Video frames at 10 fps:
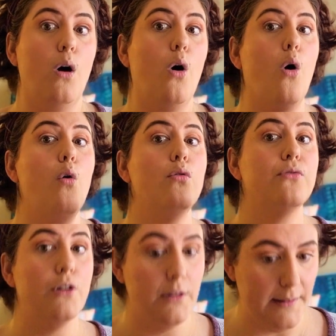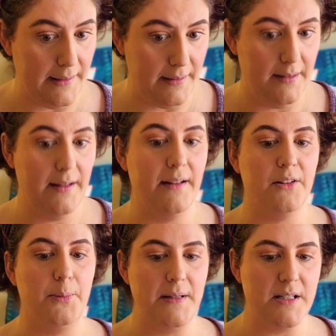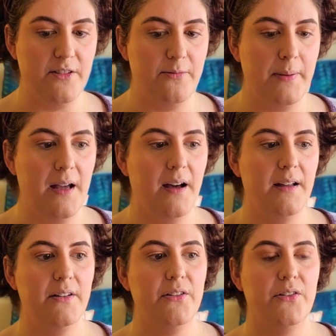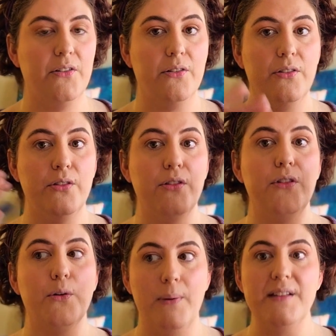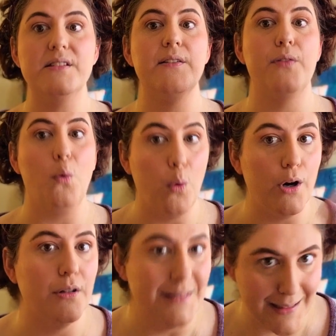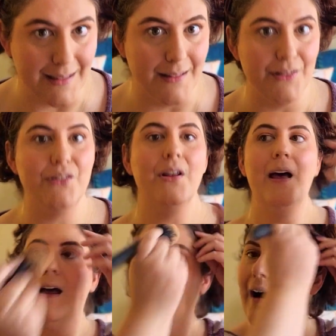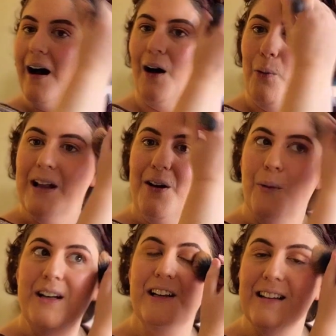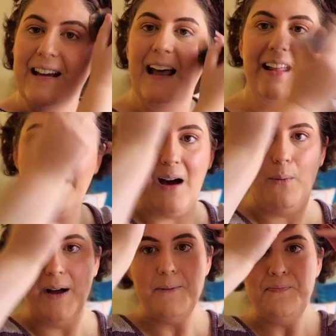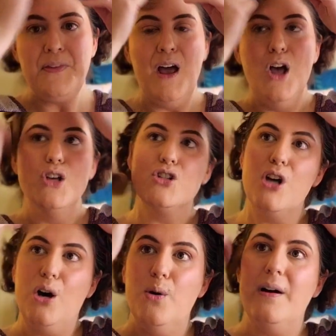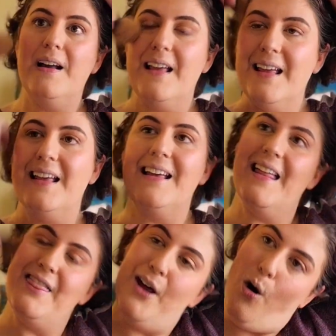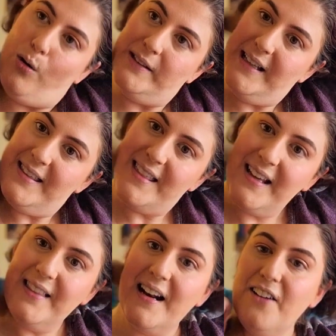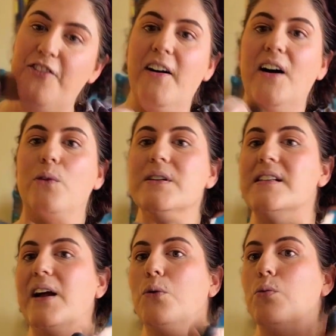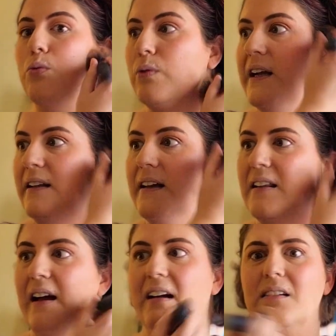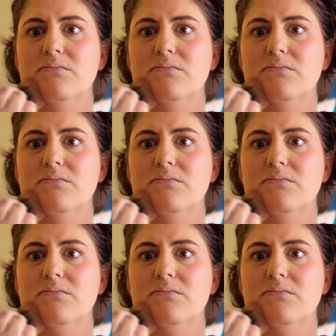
overly expensive, because the rest of the world is, when you look at it that way. So the only thing that I felt was like really like